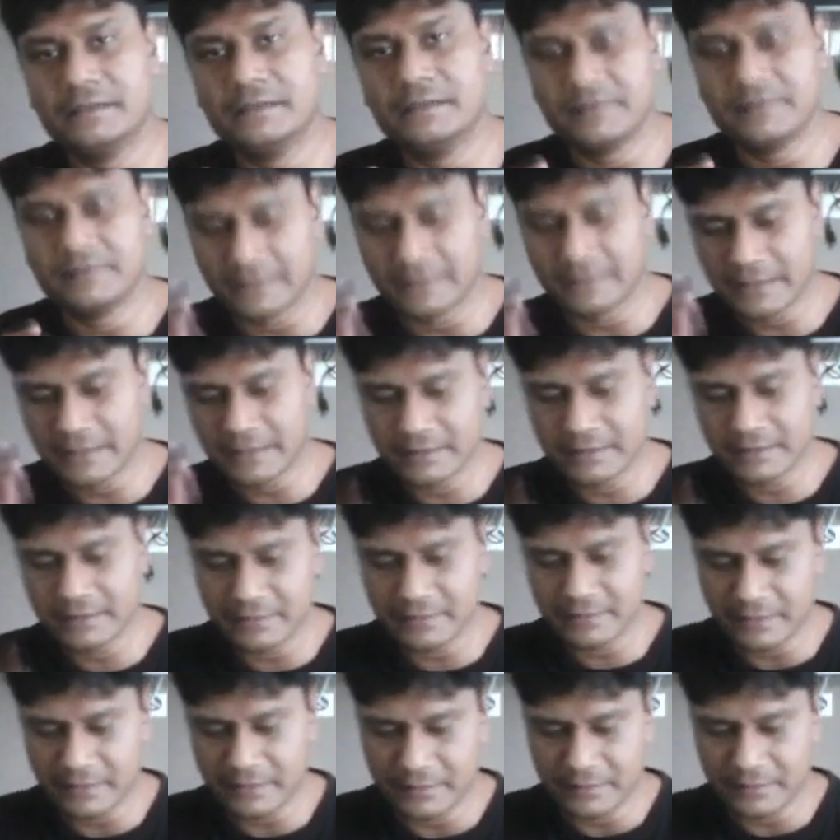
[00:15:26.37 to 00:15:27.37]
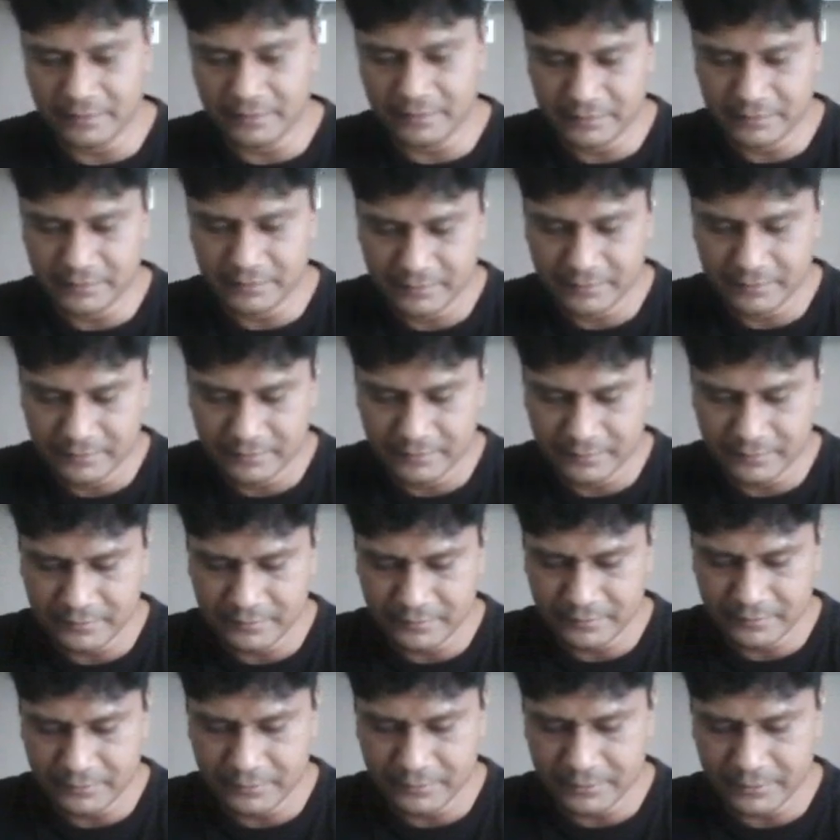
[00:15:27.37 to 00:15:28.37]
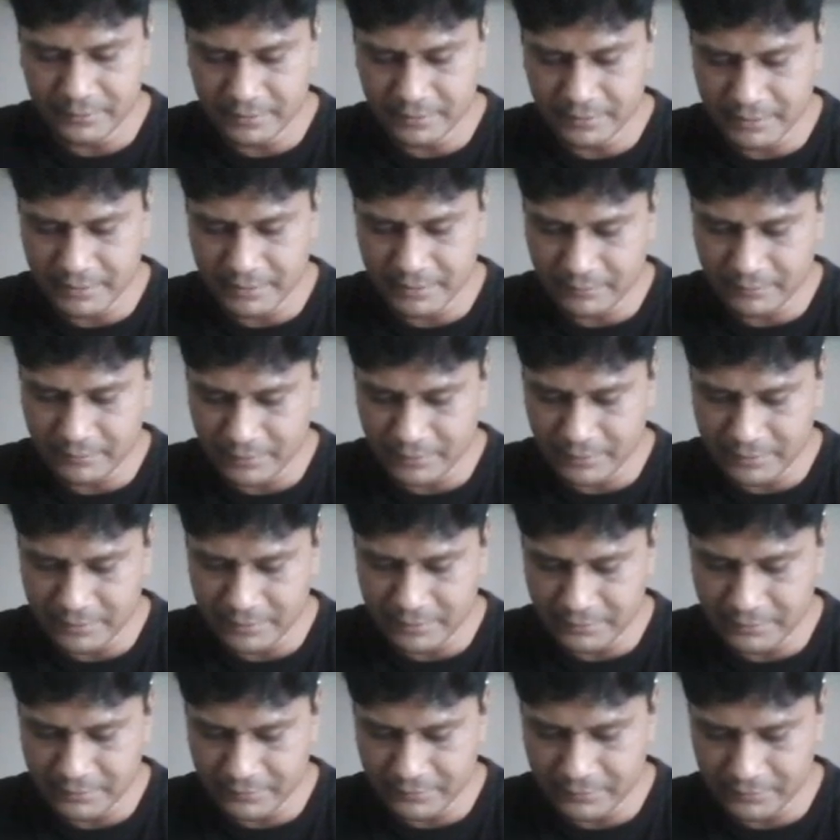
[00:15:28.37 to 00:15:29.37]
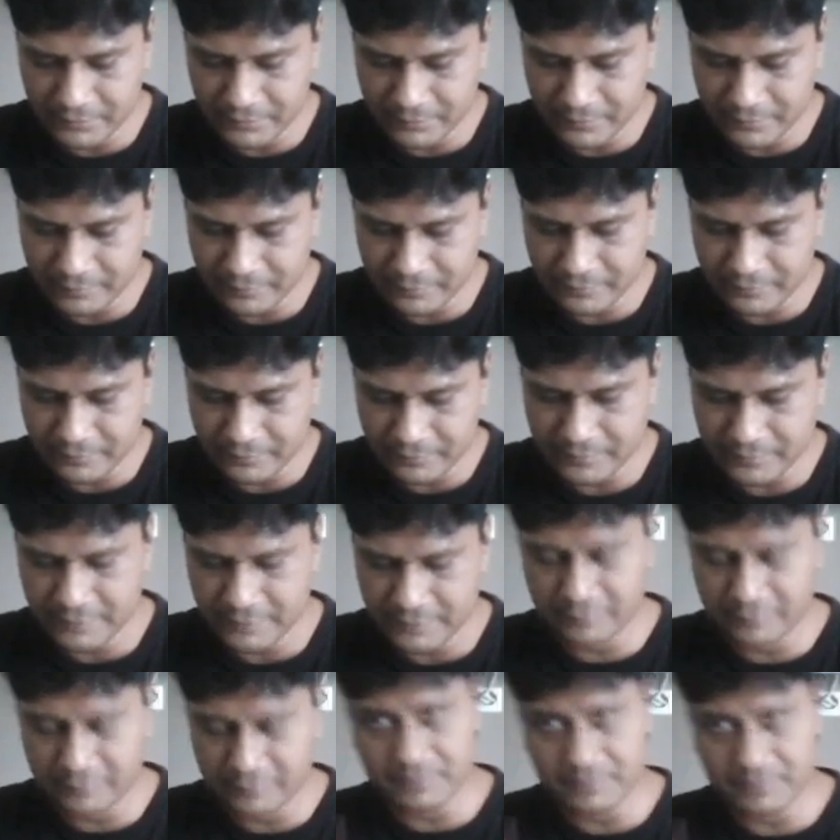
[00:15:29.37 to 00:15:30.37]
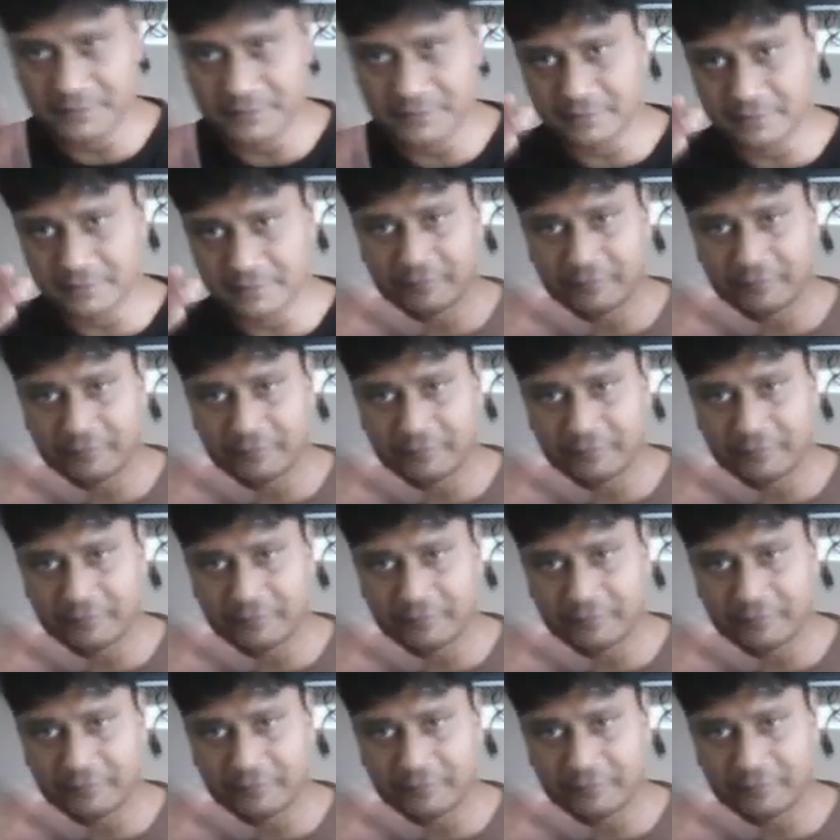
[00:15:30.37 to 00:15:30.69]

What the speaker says: head and going down here to sort of give myself